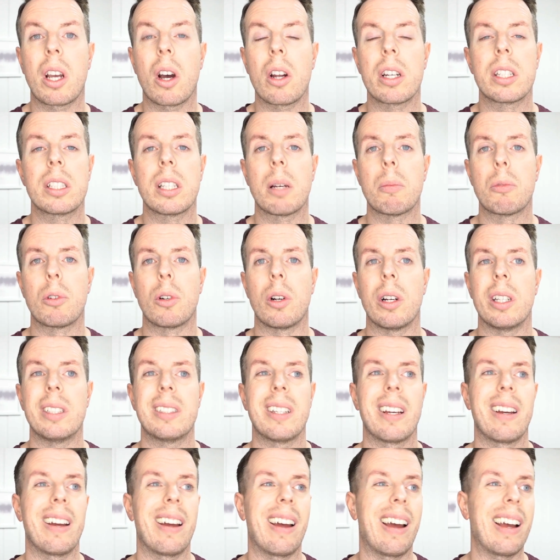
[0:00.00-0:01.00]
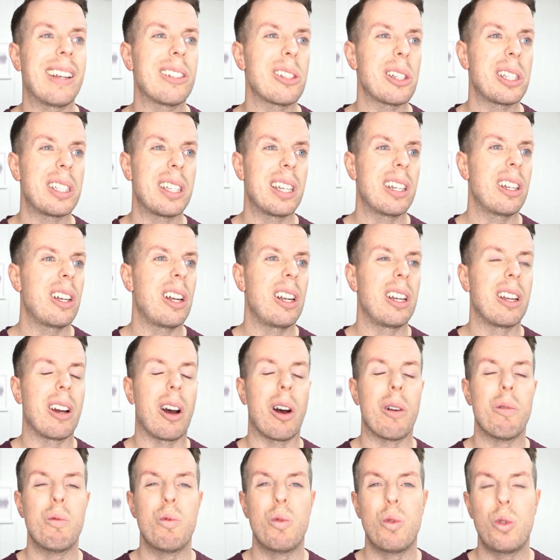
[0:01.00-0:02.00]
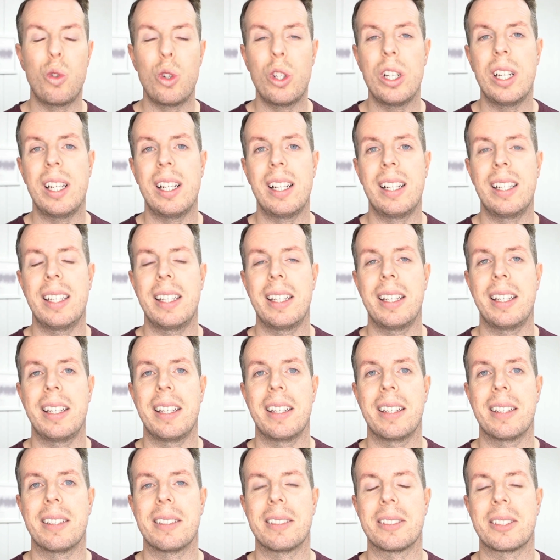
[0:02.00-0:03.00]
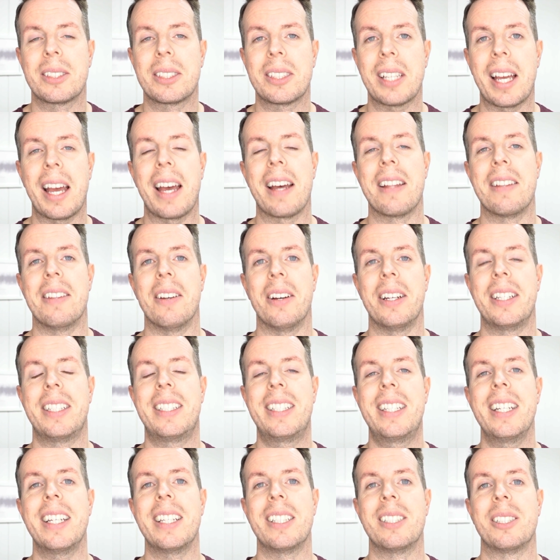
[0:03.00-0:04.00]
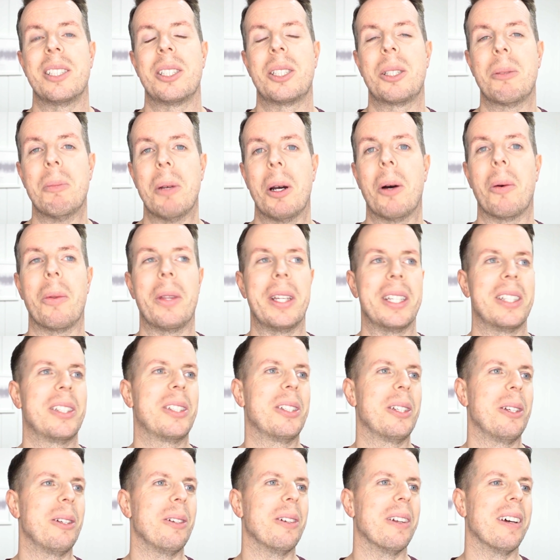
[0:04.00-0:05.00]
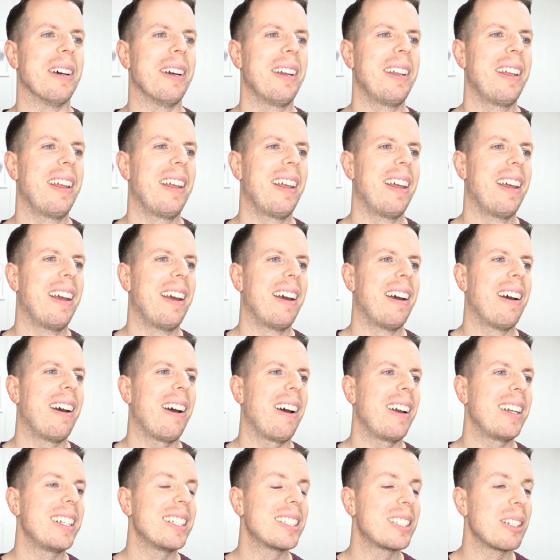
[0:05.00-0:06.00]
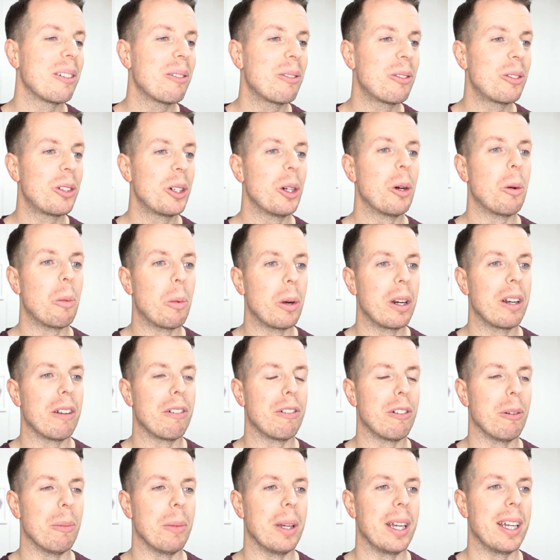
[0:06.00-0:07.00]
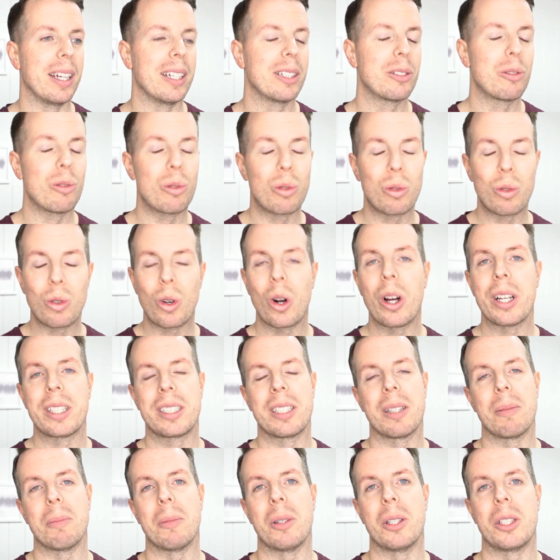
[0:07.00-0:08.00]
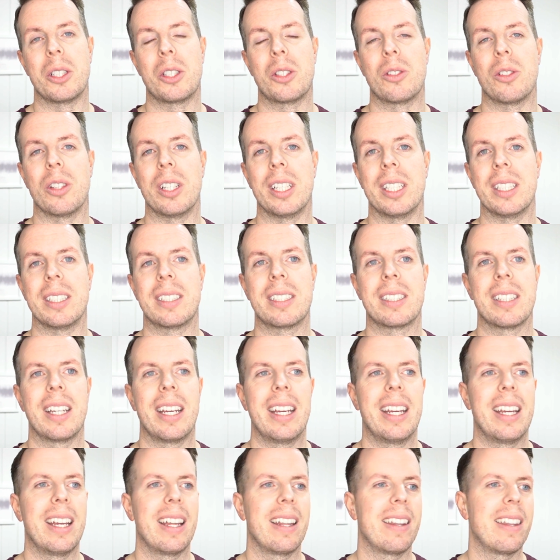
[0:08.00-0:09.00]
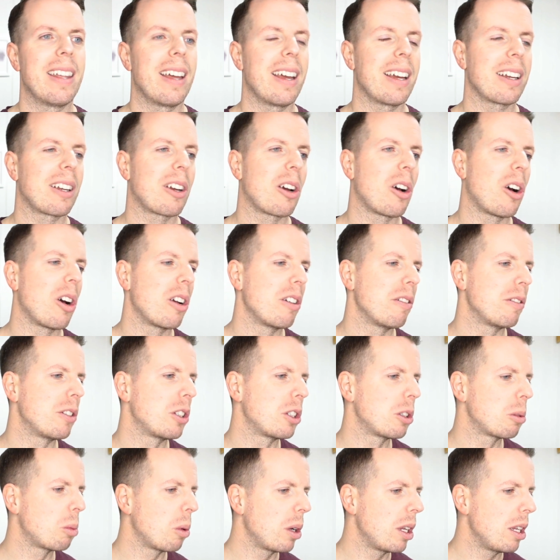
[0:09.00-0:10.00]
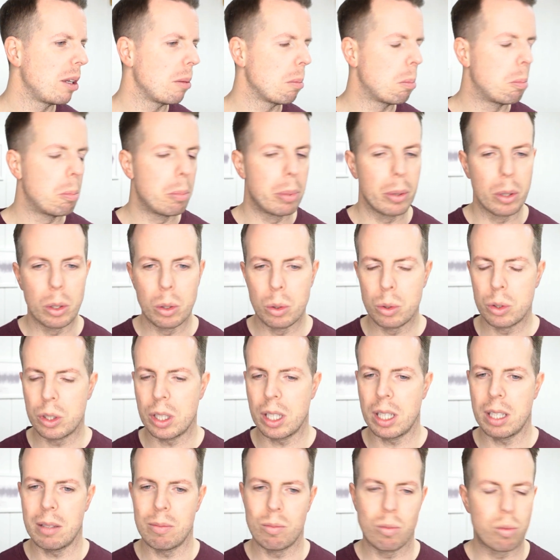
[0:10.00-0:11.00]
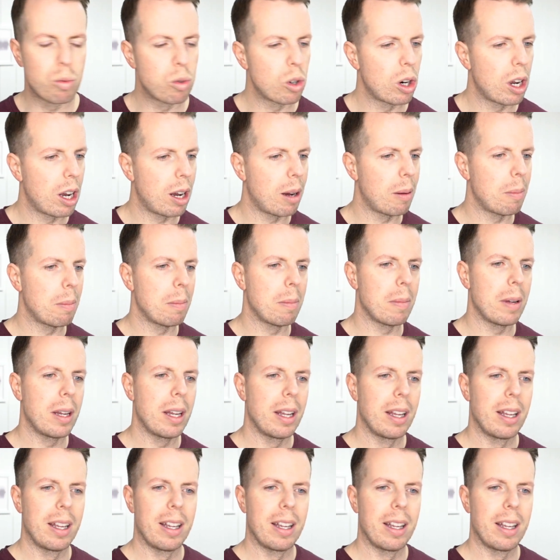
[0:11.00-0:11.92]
kind of summarize, as I said earlier, I'm really sad that I didn't smell this sooner. It's a real winner for me. It's right up my street. That kind of sweet, boozy, rum